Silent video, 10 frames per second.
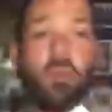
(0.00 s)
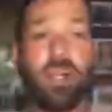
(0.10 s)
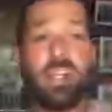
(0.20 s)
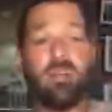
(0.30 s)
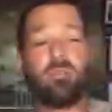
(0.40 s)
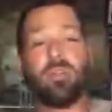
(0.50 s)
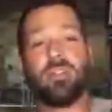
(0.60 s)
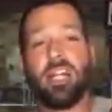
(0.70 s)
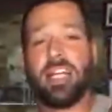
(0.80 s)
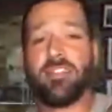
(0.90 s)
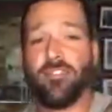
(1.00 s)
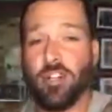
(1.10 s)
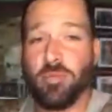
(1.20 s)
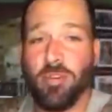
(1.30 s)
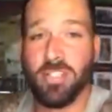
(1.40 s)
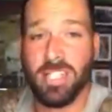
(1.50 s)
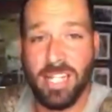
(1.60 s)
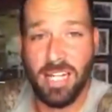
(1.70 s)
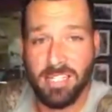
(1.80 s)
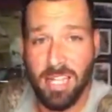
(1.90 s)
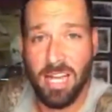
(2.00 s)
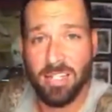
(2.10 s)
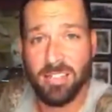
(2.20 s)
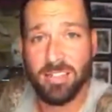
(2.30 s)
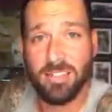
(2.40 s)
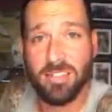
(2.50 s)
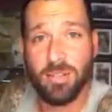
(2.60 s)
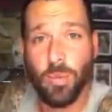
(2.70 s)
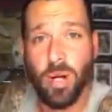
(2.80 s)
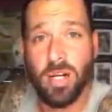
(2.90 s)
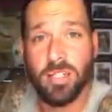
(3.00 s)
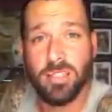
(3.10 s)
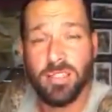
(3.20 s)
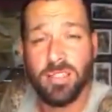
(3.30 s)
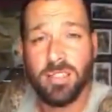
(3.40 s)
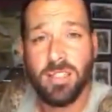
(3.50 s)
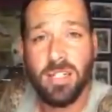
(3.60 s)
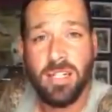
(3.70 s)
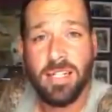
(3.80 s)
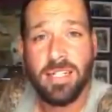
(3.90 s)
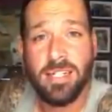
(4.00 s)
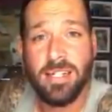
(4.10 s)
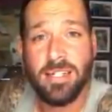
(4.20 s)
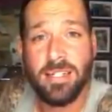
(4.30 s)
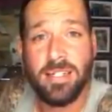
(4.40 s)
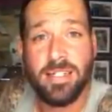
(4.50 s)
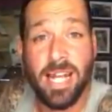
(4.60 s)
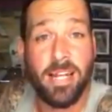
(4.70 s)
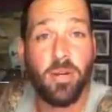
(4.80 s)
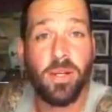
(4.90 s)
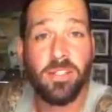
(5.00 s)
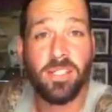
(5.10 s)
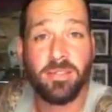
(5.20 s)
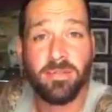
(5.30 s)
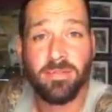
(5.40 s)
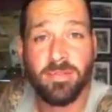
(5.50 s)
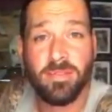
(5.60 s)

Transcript: was the winning number, and the first person to guess that was Daniel Wilson.